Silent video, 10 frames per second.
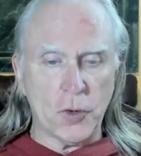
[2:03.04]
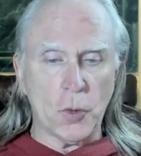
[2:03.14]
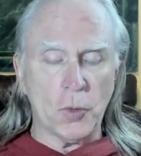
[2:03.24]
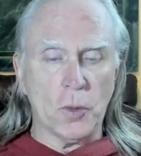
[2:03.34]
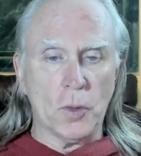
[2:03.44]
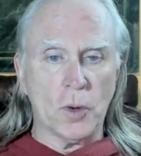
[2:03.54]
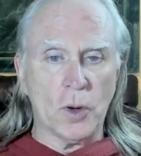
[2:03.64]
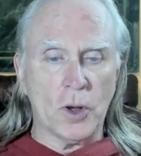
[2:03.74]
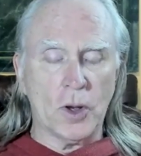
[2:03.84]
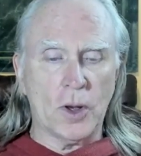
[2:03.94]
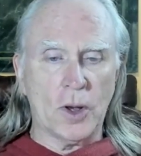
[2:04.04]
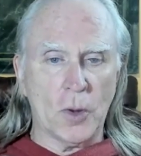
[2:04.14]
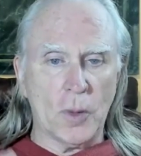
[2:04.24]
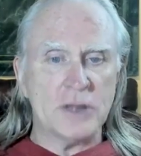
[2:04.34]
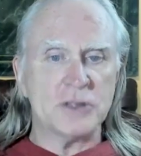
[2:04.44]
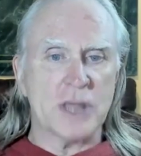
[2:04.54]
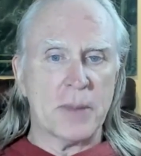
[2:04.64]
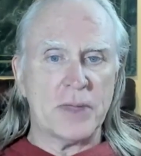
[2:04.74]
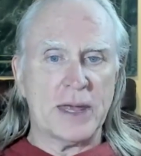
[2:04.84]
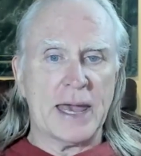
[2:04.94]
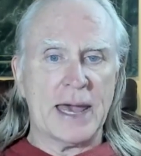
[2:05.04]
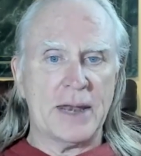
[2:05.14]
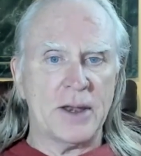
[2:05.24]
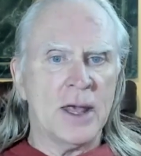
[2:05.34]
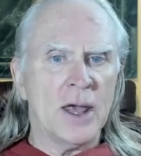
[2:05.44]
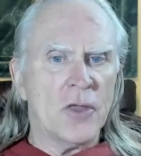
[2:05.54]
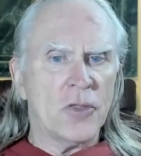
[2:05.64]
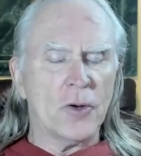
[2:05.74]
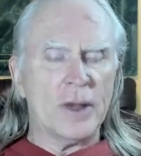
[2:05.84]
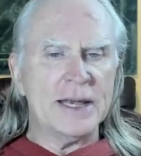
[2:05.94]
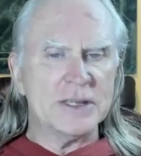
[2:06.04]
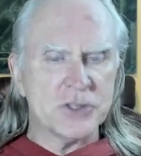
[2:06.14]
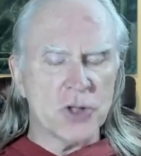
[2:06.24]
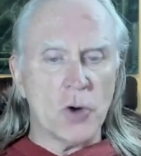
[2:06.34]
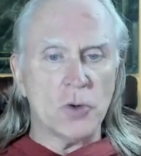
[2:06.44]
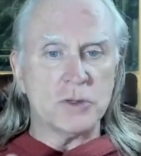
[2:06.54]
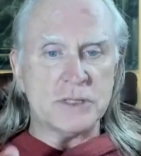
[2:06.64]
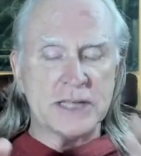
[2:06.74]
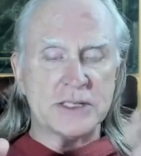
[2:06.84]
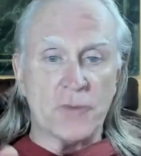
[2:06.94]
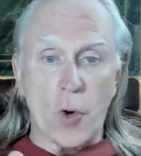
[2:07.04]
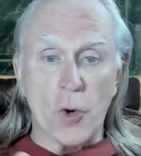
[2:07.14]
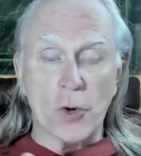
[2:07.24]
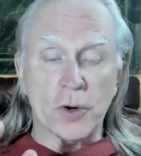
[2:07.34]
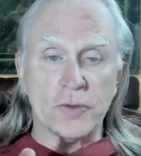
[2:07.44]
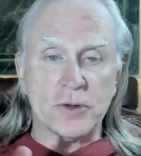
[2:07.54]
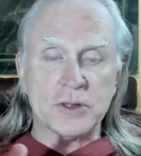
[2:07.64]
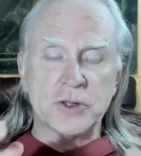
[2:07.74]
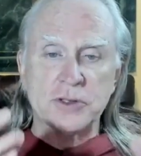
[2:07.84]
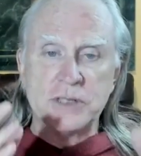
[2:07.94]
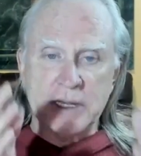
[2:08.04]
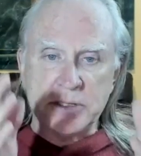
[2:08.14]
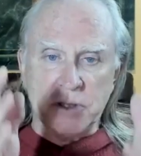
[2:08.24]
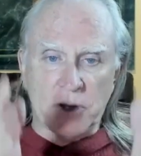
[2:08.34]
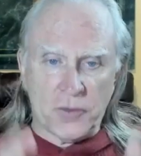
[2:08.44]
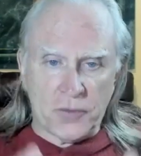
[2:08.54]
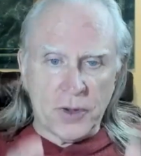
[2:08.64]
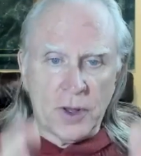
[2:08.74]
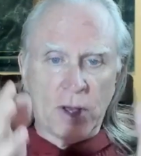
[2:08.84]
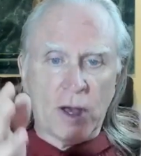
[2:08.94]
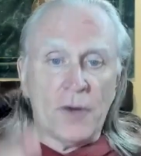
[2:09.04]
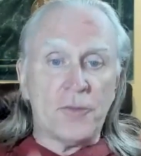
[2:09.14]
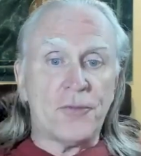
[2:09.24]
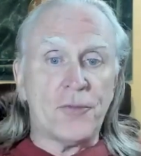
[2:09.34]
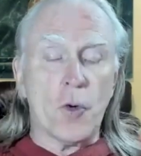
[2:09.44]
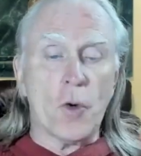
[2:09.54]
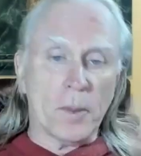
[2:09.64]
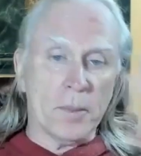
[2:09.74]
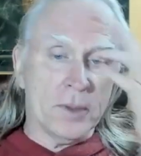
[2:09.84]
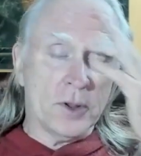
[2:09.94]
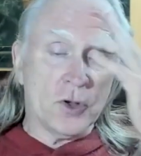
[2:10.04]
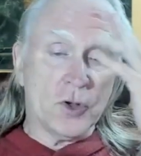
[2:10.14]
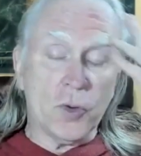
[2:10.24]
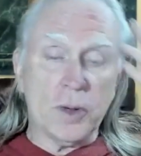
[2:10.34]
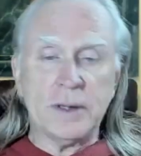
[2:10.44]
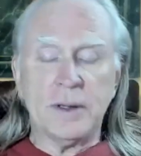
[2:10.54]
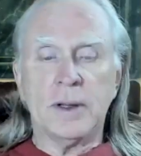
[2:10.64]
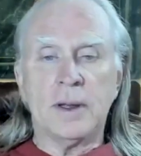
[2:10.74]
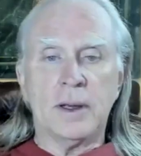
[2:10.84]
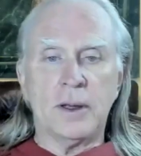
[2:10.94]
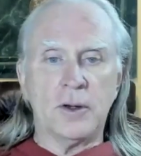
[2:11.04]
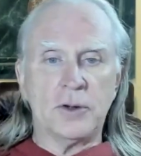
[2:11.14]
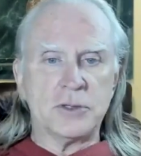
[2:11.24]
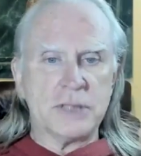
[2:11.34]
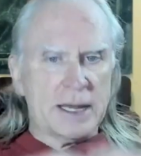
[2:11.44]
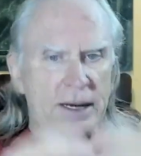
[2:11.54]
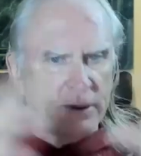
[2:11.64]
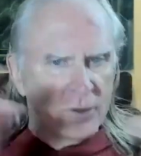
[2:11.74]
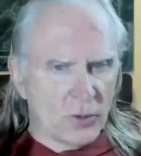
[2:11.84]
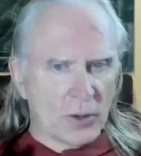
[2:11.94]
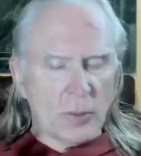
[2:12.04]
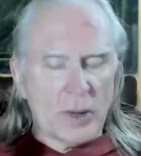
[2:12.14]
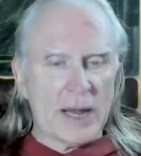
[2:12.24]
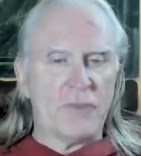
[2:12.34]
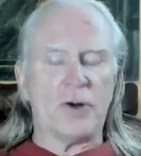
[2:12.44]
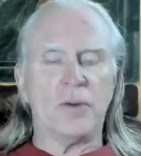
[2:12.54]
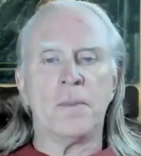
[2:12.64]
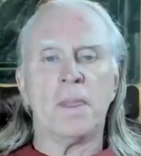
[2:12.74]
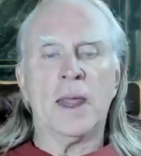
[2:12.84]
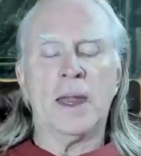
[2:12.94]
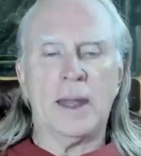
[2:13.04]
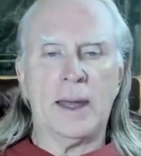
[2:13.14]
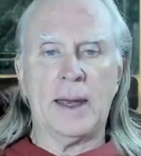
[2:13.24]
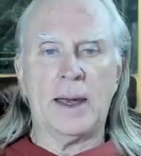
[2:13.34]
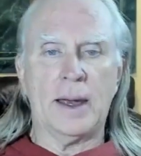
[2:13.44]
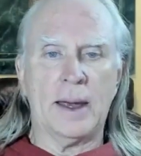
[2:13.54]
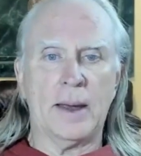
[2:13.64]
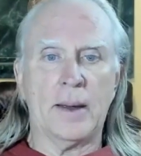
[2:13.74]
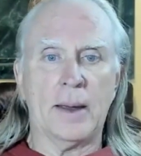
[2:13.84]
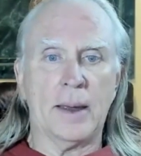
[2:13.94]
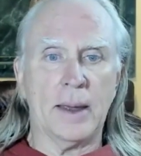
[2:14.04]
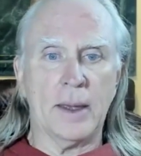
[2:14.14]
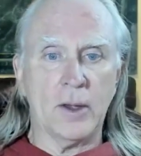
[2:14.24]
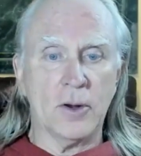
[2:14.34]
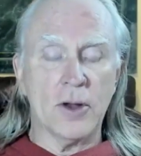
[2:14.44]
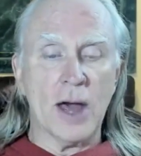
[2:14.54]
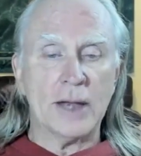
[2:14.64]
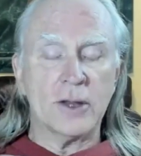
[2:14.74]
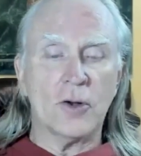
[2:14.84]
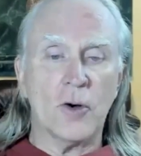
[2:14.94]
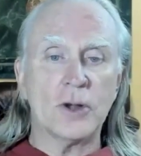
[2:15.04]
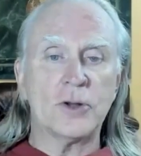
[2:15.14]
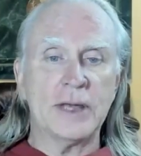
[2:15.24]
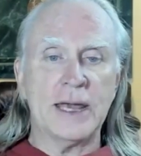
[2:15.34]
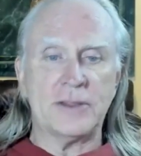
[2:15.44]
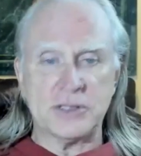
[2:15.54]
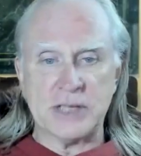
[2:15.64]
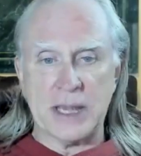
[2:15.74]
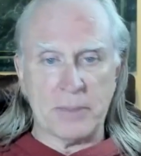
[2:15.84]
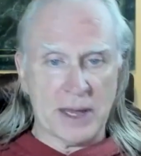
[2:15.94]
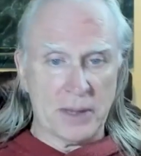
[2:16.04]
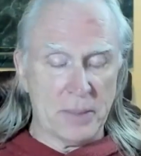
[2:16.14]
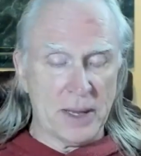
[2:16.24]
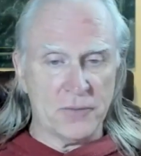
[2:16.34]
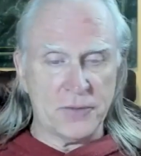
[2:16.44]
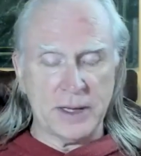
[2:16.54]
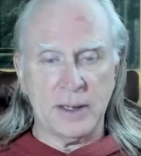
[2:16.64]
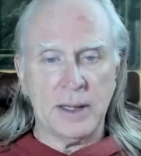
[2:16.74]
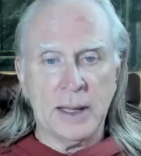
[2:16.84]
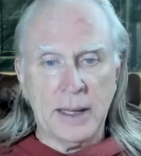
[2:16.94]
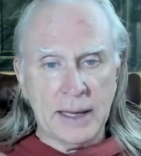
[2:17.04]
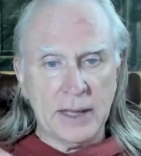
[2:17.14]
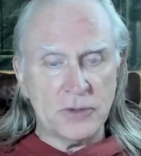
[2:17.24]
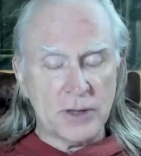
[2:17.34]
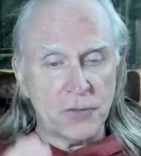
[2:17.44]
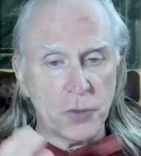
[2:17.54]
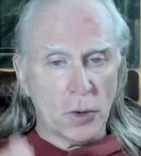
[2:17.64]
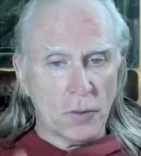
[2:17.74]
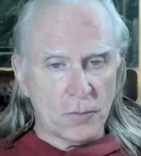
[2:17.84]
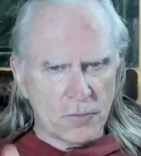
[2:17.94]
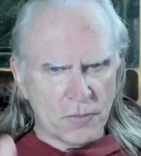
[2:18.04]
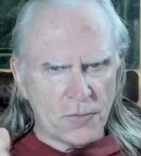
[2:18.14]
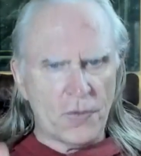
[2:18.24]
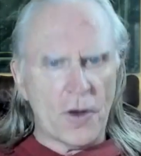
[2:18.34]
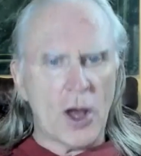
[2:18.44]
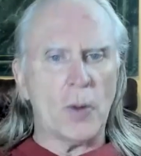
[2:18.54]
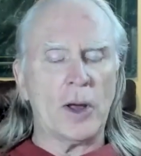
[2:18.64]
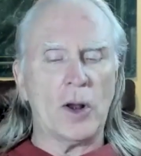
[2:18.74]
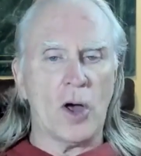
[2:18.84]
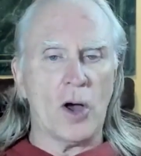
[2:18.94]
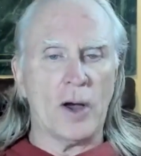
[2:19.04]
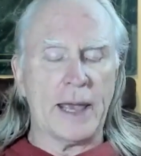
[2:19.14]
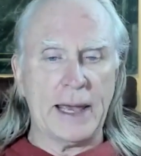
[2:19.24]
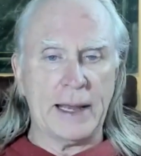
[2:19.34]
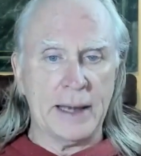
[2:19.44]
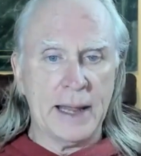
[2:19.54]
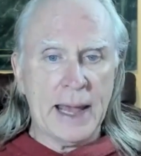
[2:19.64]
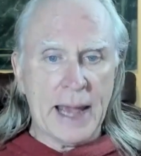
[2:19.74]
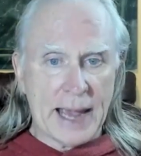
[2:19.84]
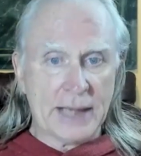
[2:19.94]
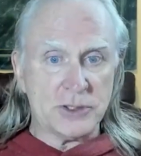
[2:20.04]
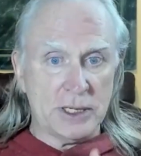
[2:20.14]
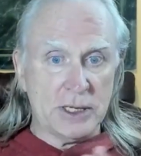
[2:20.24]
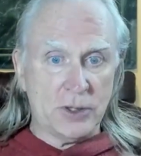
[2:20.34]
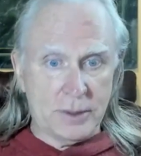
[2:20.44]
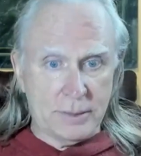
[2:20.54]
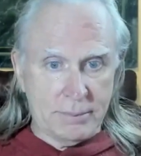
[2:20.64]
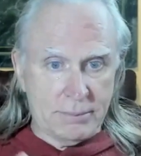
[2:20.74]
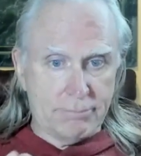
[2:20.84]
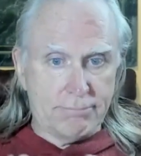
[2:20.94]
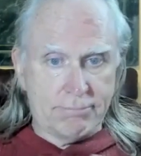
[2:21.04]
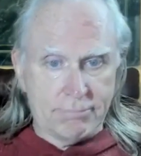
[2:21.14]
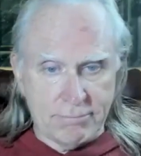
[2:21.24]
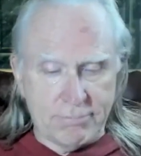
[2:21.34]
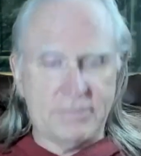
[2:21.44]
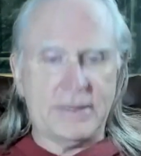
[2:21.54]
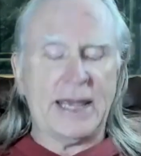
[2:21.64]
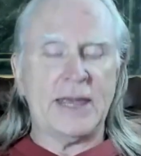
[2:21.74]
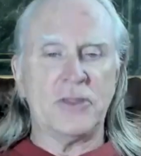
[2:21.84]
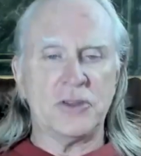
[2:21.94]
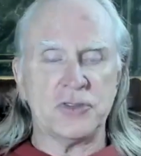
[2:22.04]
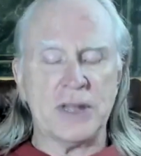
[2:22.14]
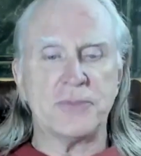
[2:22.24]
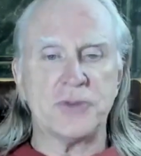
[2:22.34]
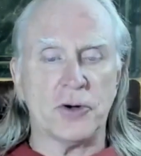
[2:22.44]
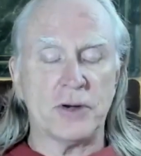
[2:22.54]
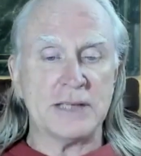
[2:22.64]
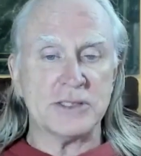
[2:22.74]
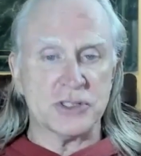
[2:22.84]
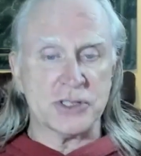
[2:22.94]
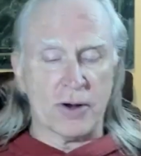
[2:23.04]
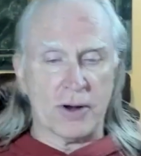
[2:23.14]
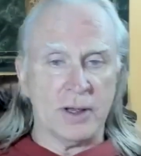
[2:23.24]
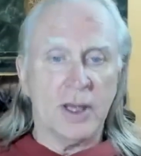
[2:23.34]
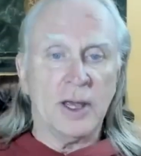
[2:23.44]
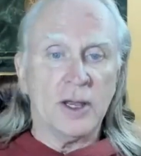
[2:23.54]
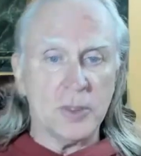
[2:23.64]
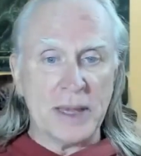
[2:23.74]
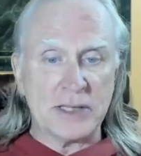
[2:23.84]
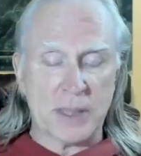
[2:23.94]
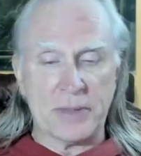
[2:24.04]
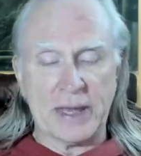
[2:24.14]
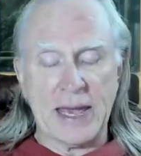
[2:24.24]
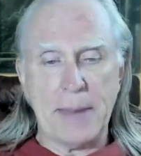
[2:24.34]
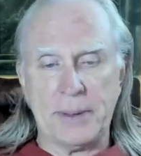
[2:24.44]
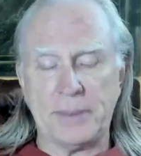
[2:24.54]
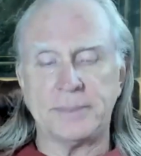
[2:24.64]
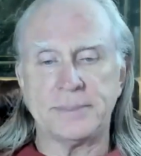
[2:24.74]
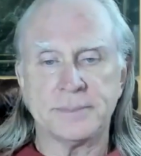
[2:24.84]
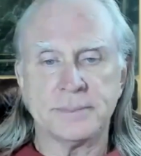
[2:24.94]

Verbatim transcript: you go into something and there is no sense of order, there is no sense of of form to it. You're just kind of doing whatever. Uh, you're not going to get the same kind of benefit as if you're following along and actually taking the steps that are necessary to make something happen.